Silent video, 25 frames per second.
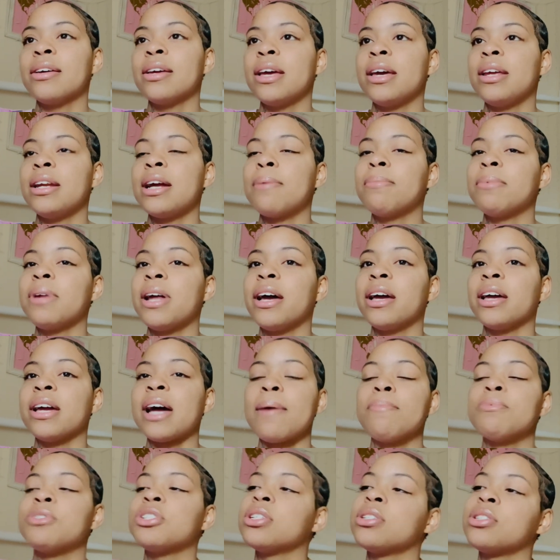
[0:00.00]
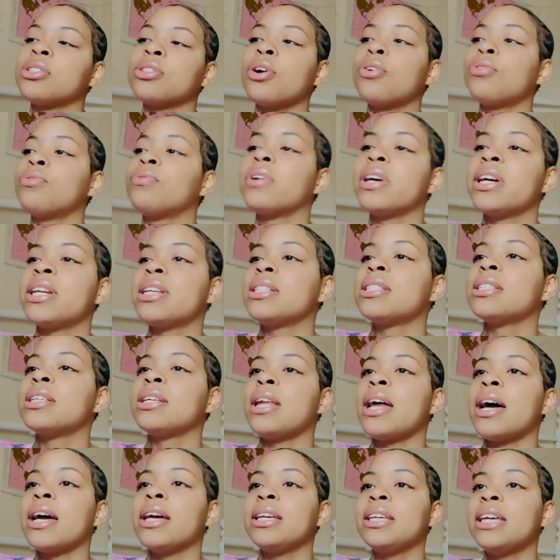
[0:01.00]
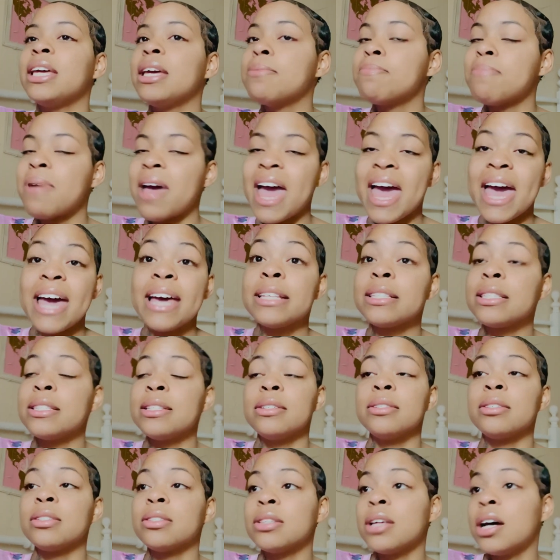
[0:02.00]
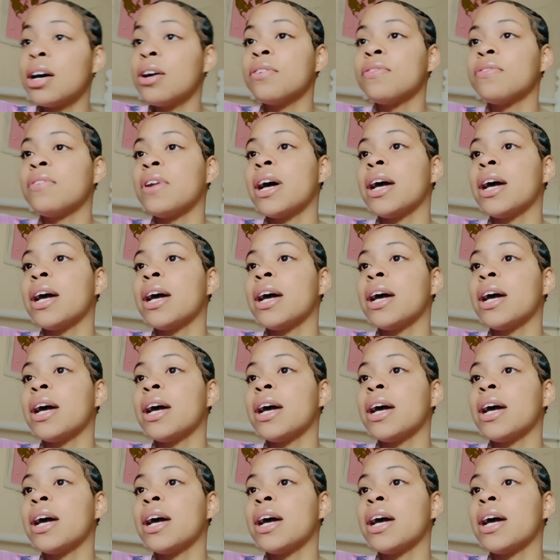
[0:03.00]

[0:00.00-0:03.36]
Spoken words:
And I'm like, I'm just so ready to, like, get past this stuff.